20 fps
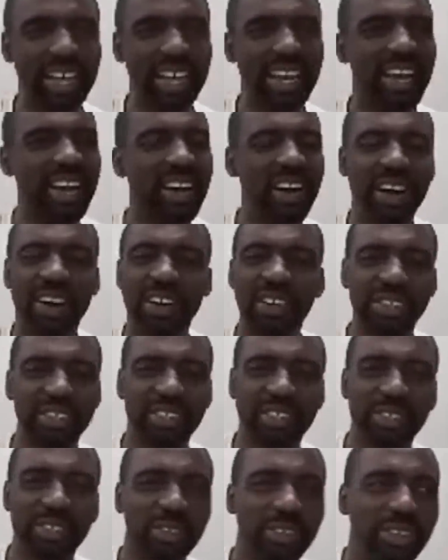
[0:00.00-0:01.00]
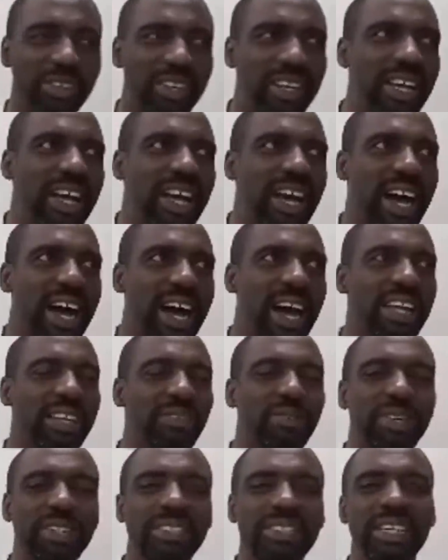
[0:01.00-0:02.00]
Kene all through. I
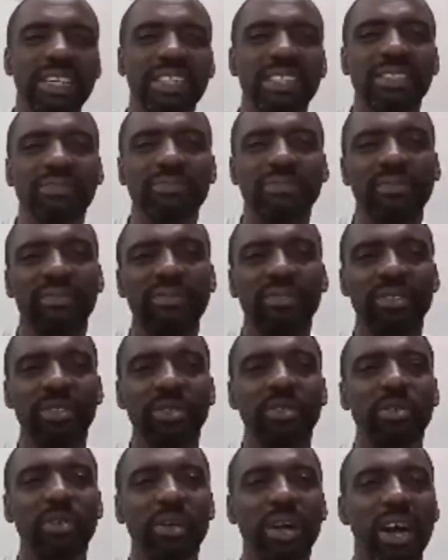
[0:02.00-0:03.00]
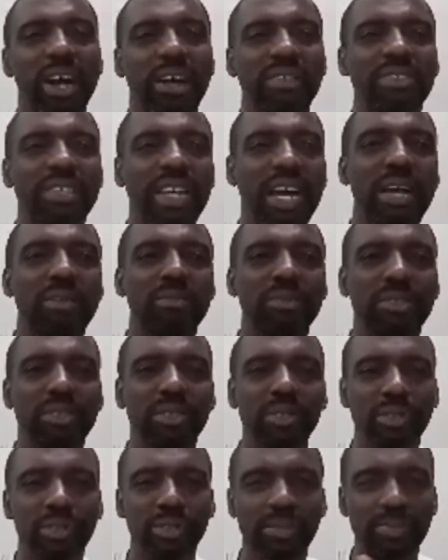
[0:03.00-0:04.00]
wanted to have time
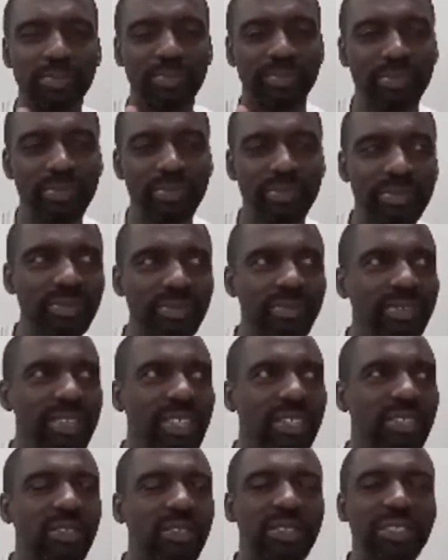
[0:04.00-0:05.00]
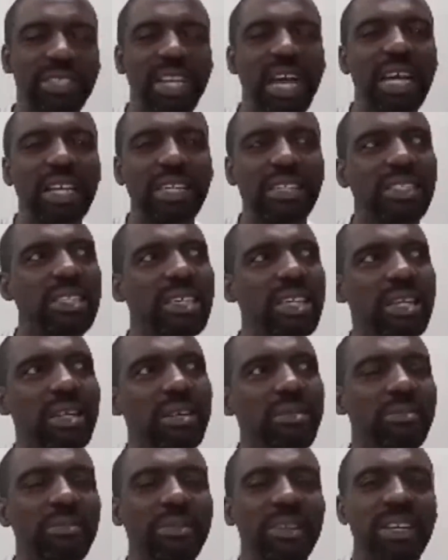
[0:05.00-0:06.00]
to text
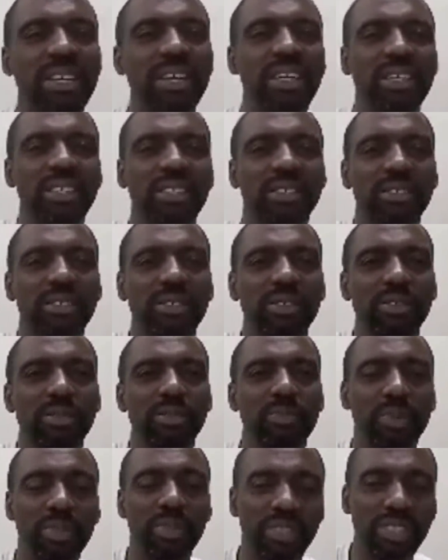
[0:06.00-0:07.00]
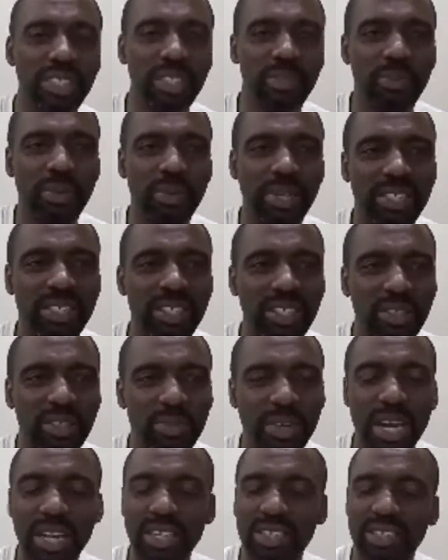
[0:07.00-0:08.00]
him, to post his pictures,
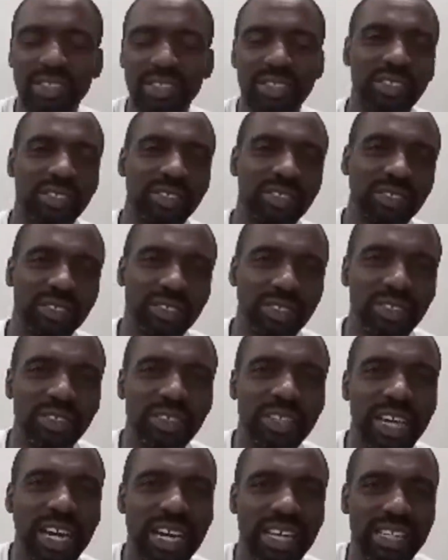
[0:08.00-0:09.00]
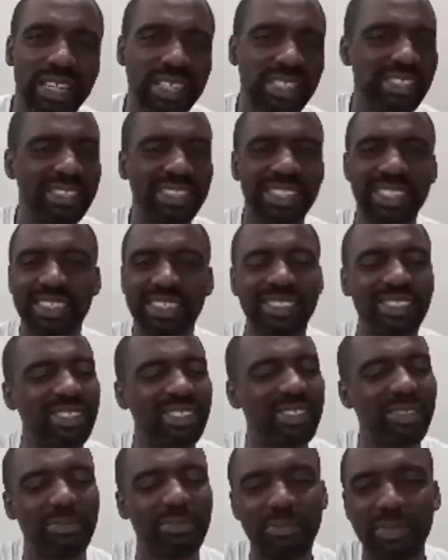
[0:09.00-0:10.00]
but I just couldn't do that. It
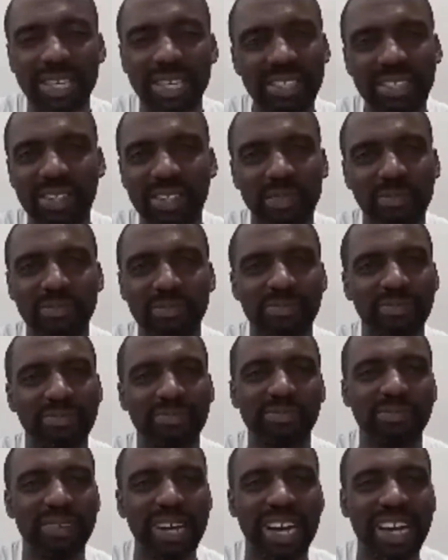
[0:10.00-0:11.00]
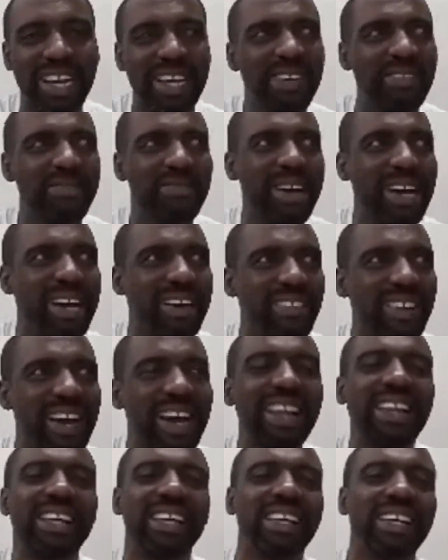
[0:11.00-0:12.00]
just messed up my
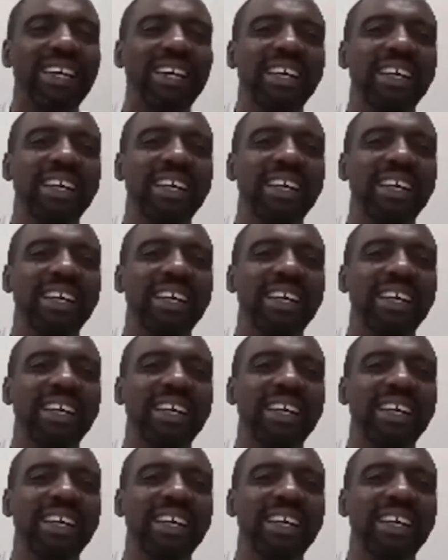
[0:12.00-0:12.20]
rally.